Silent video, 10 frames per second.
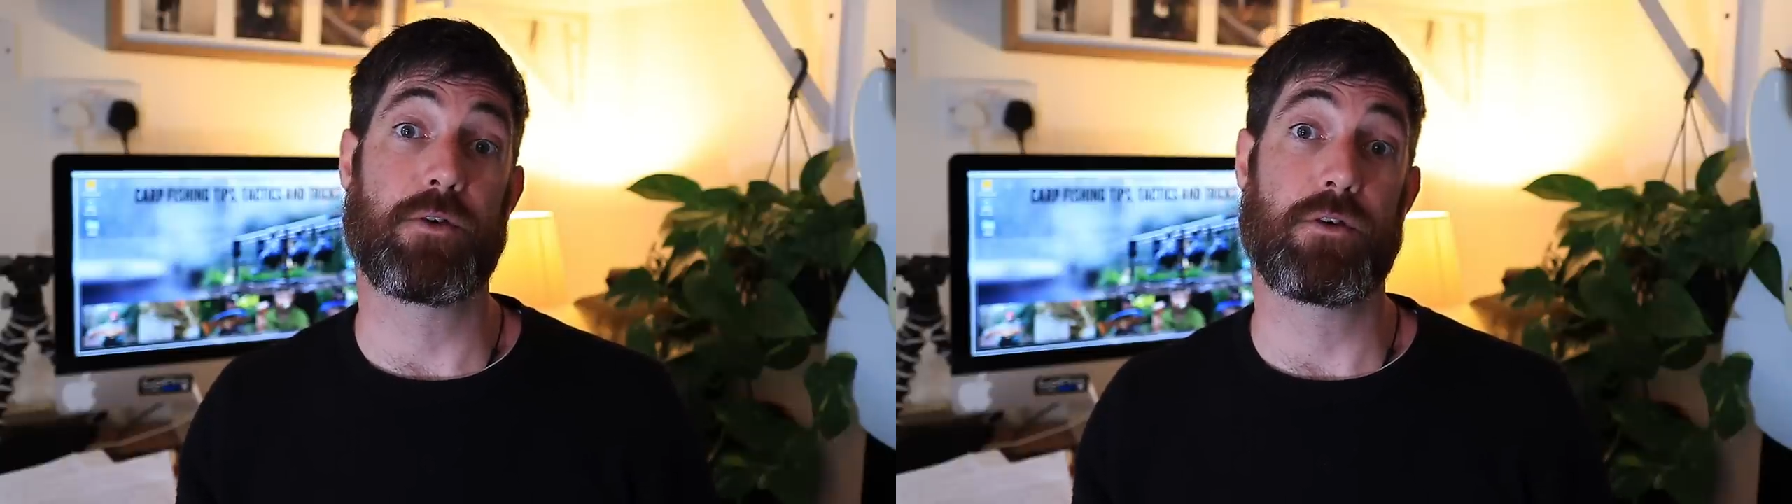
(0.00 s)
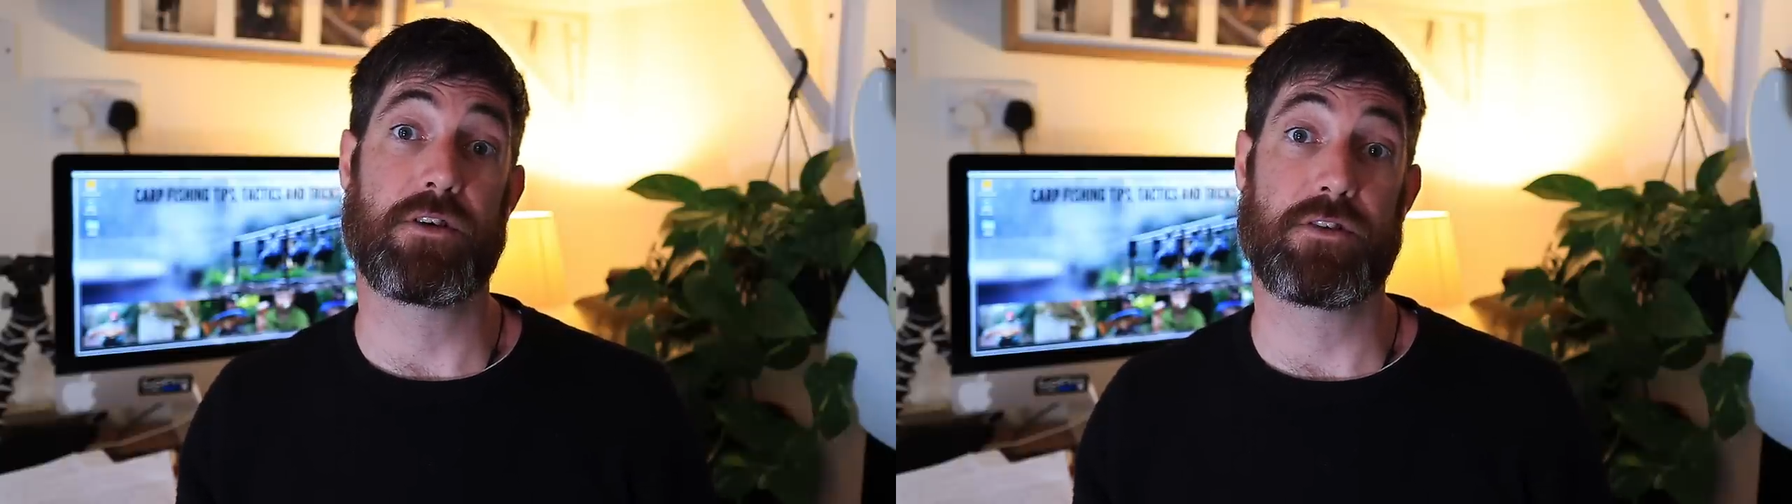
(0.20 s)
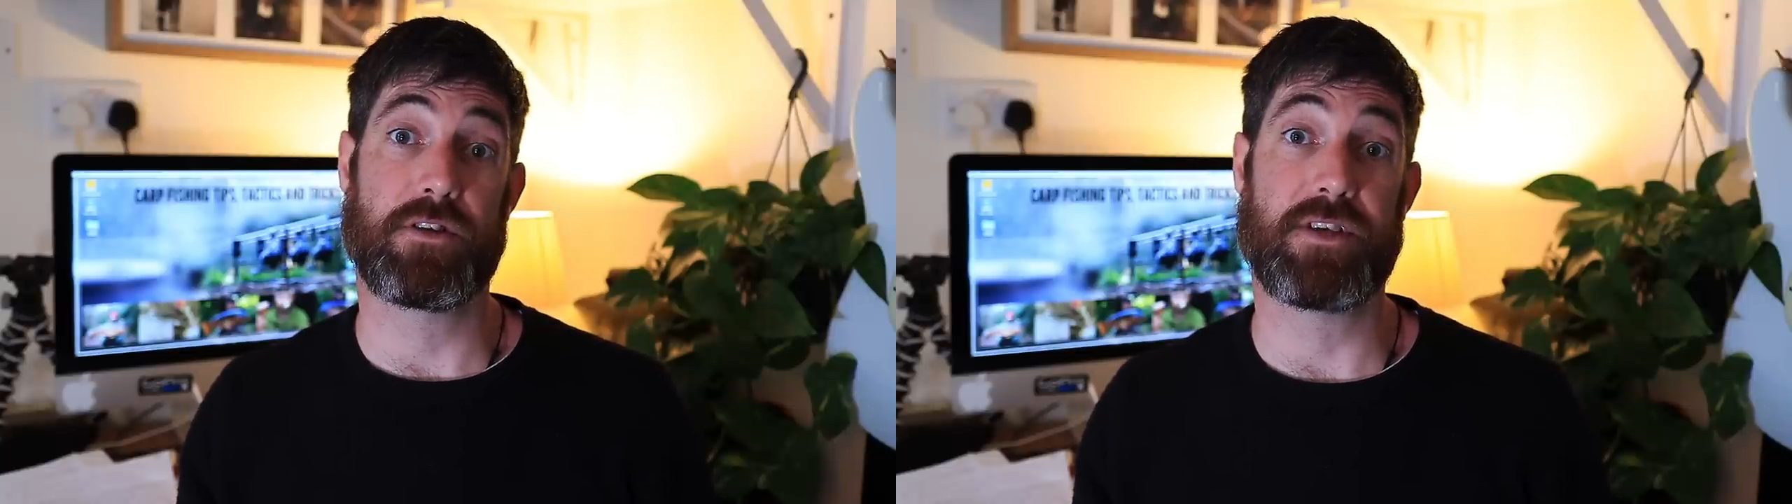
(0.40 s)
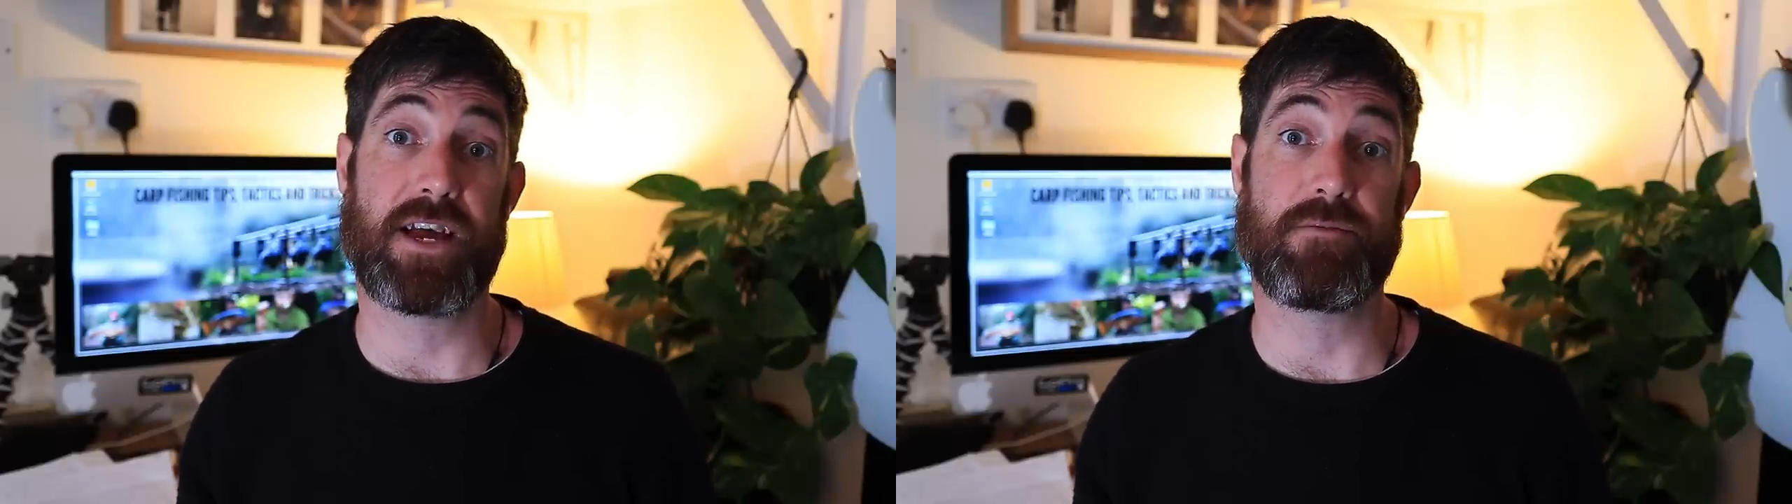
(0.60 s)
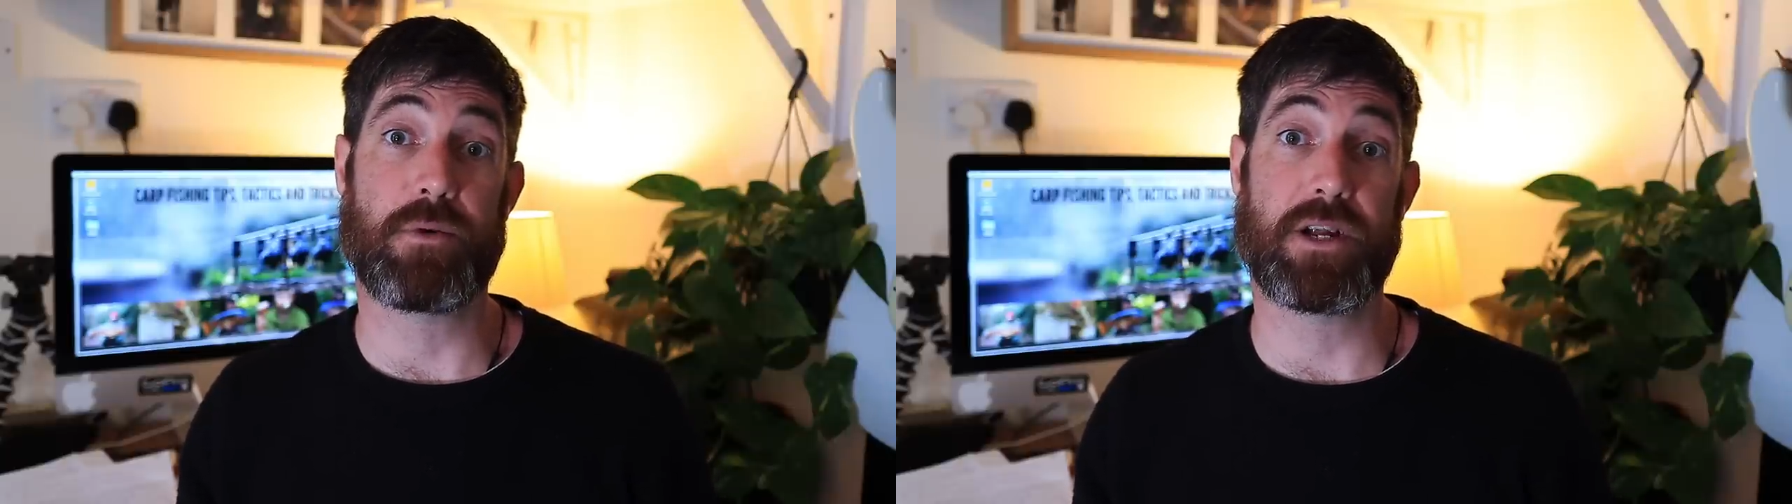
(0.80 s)
for us to
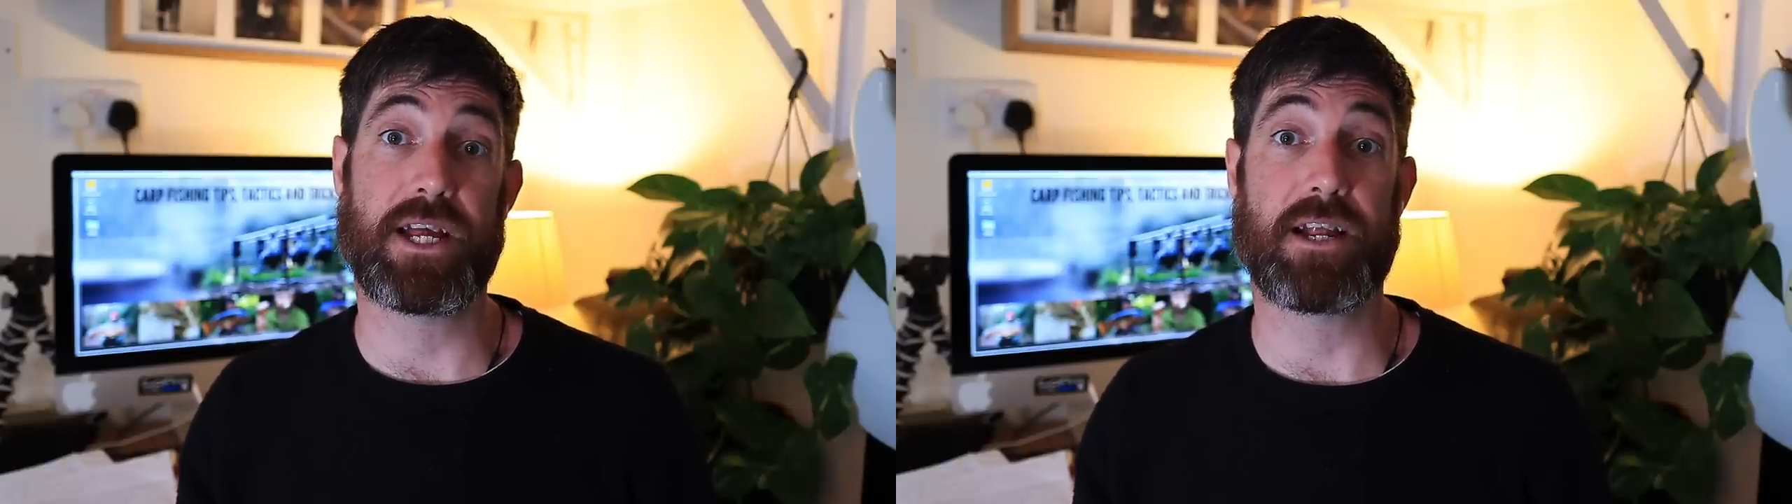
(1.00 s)
save money,